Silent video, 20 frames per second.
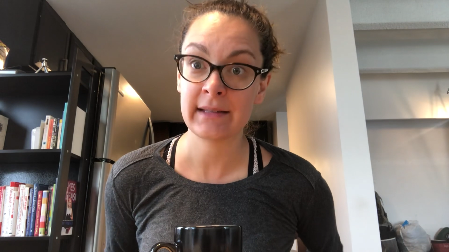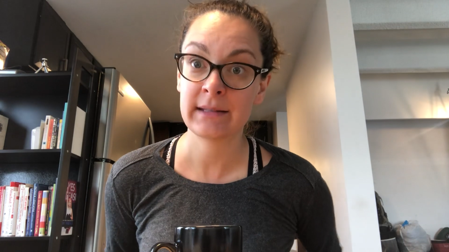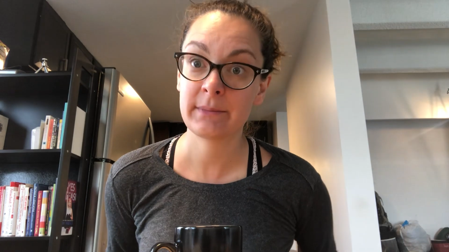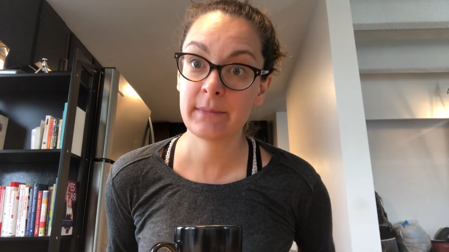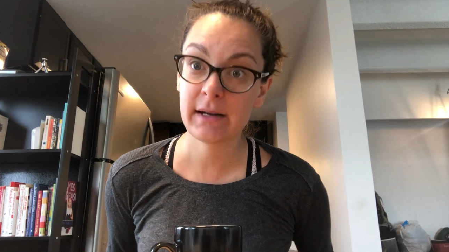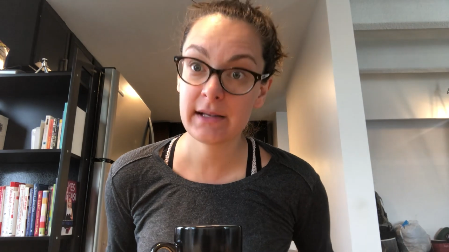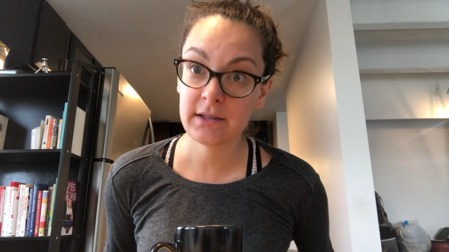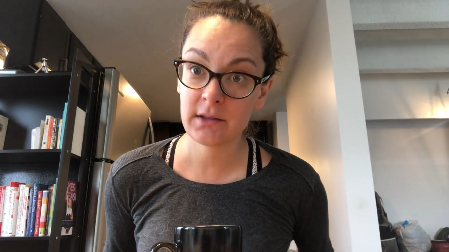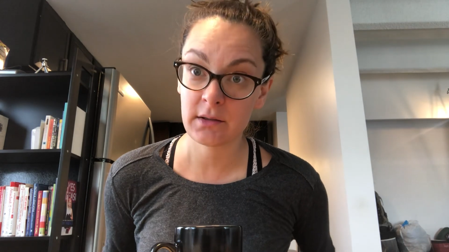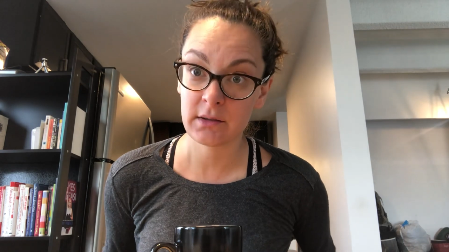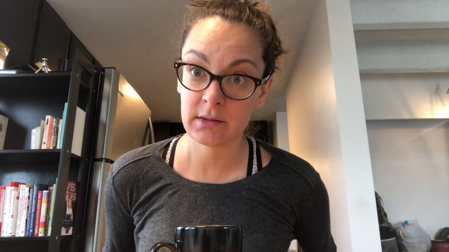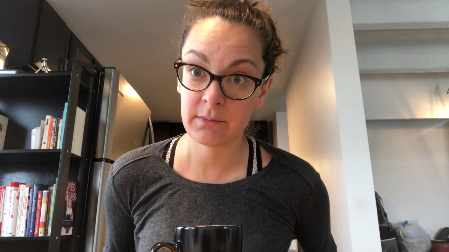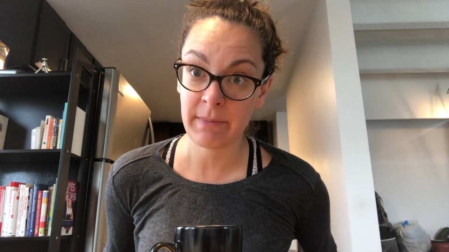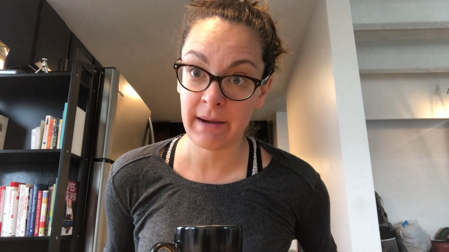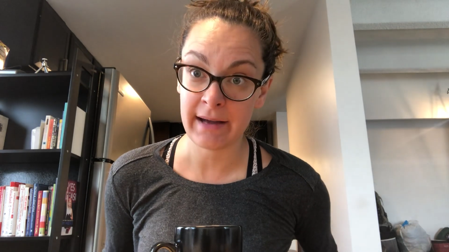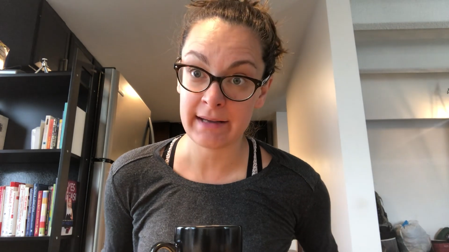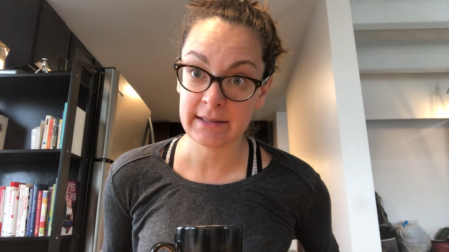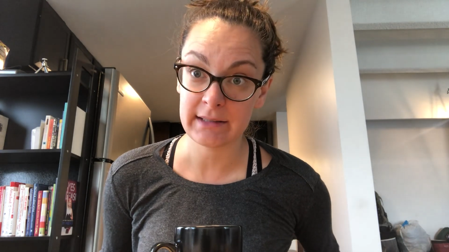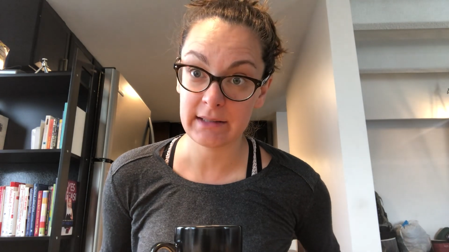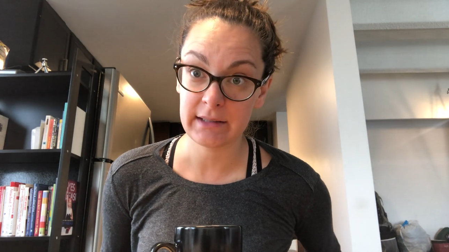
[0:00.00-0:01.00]
these muscle
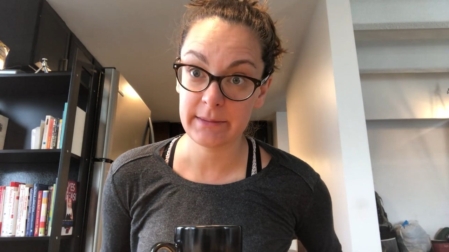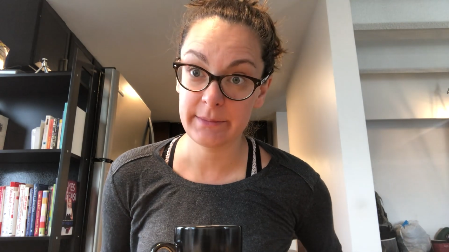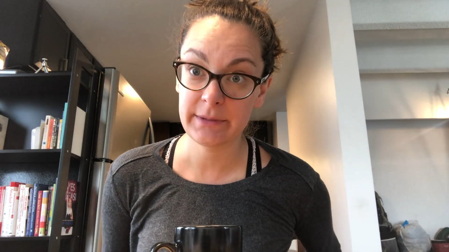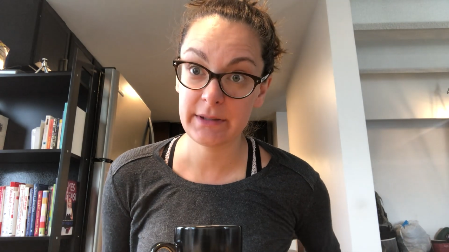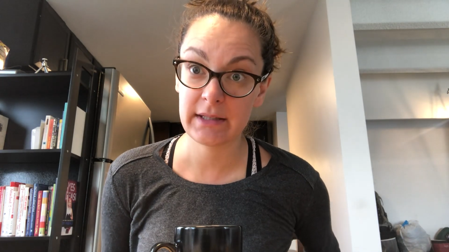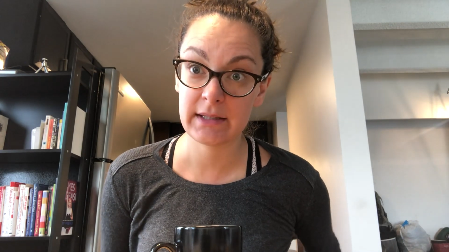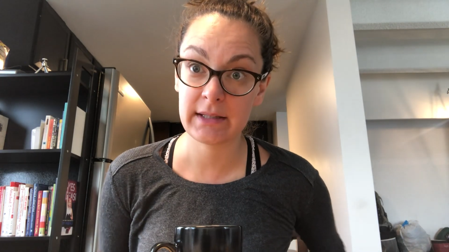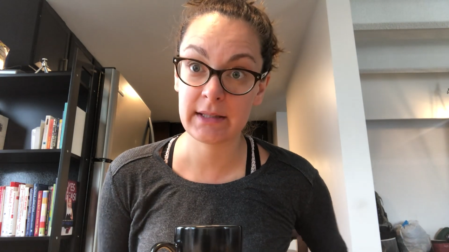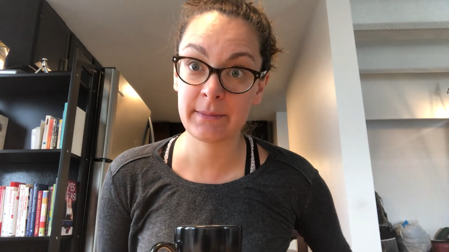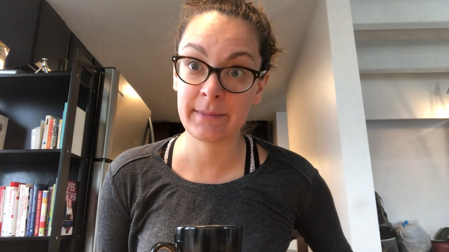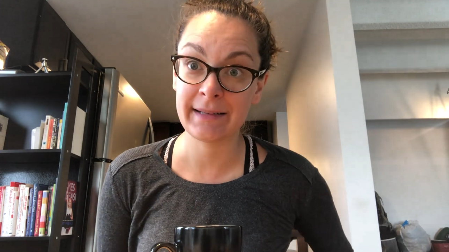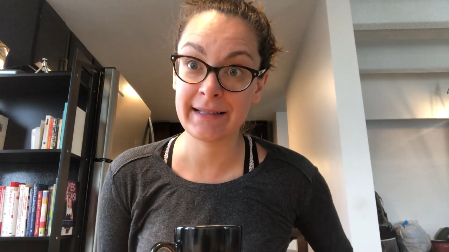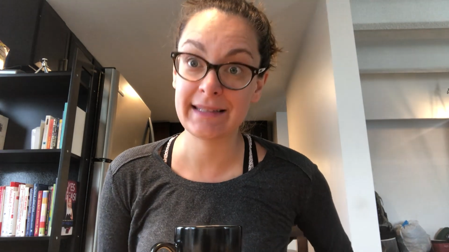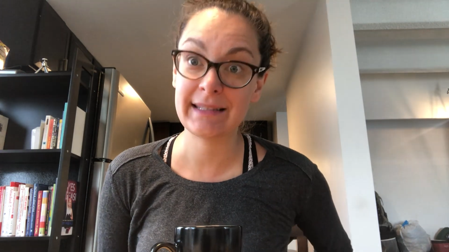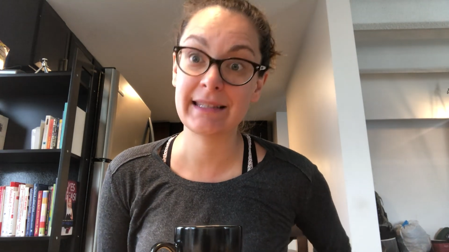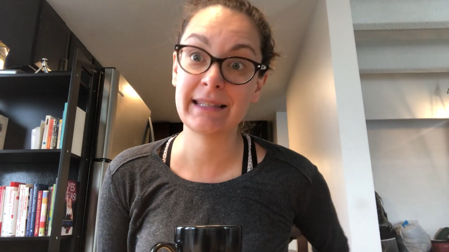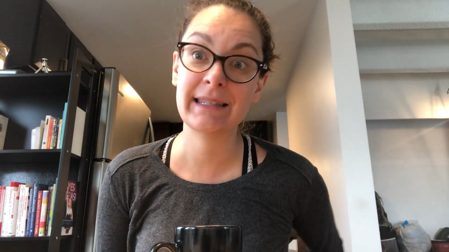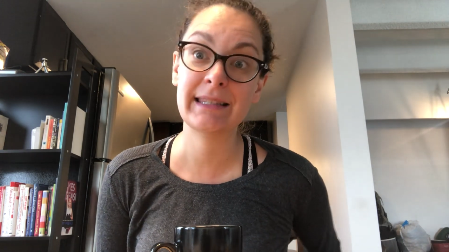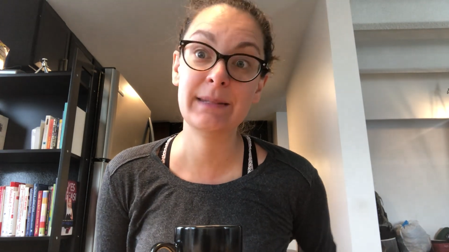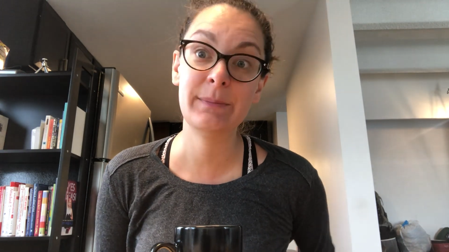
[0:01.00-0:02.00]
spasms. This is my
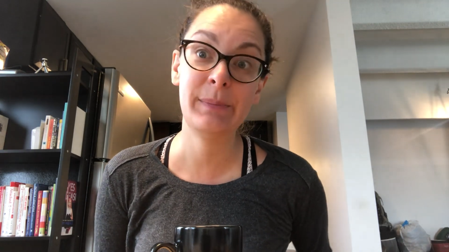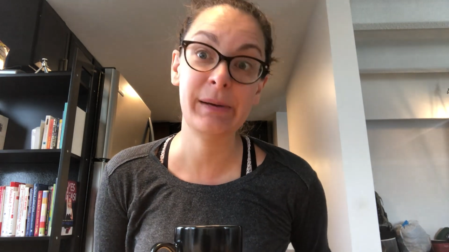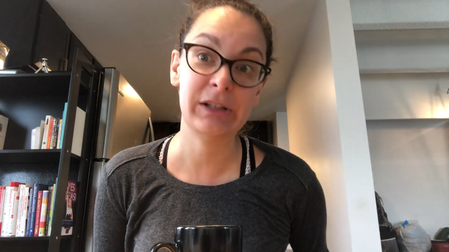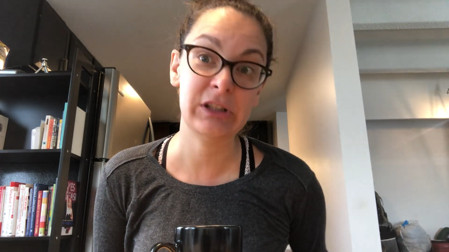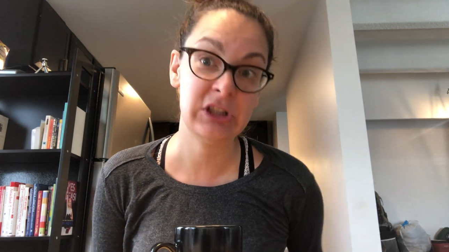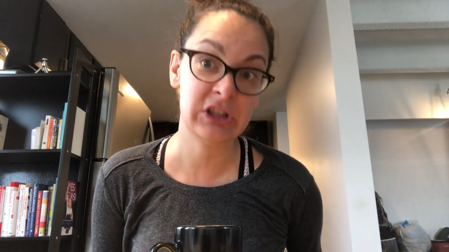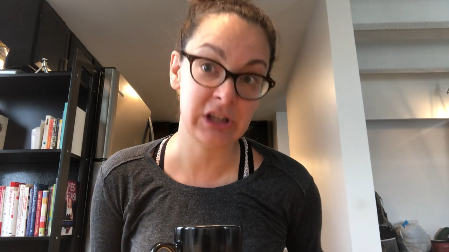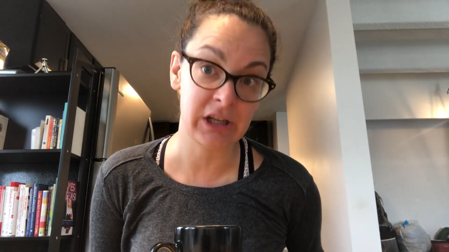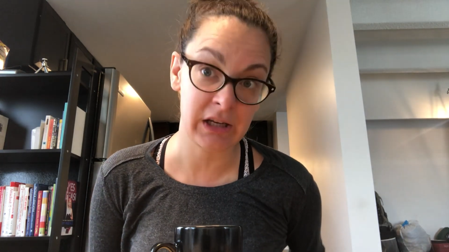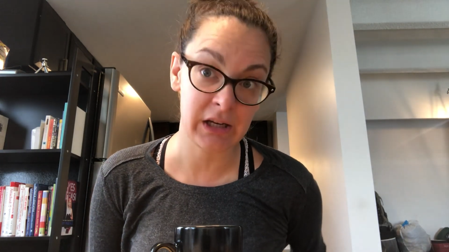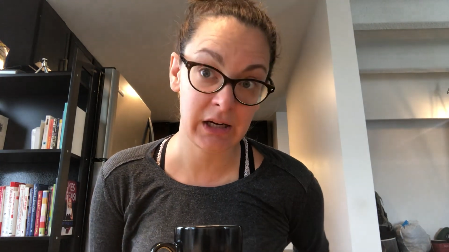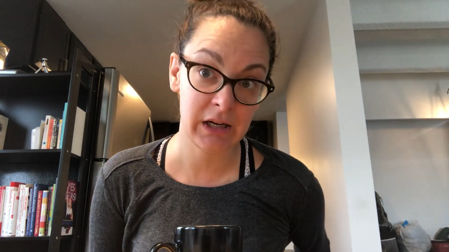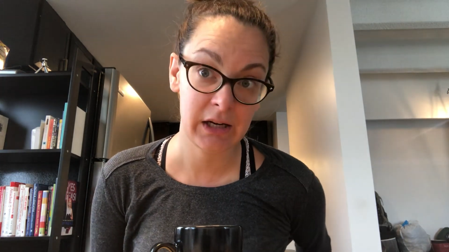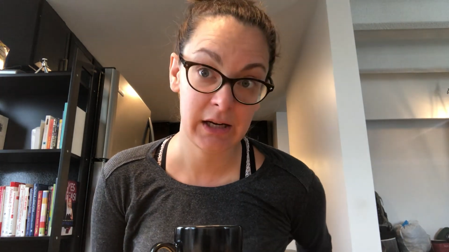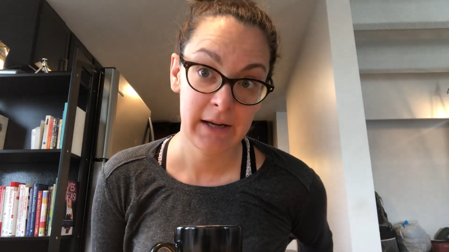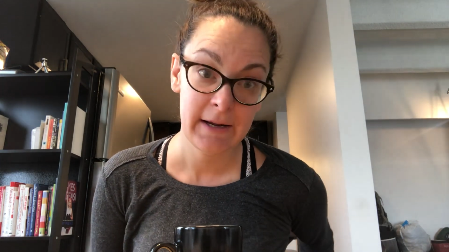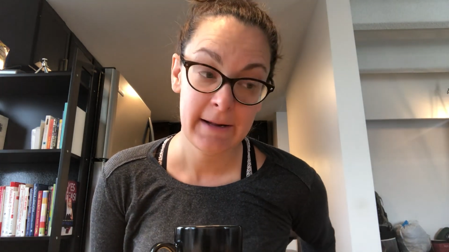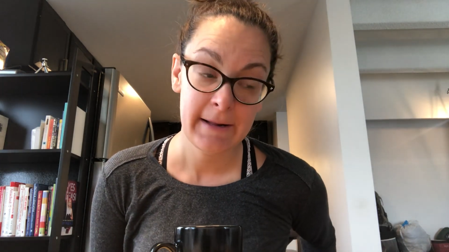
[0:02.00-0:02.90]
suspicion.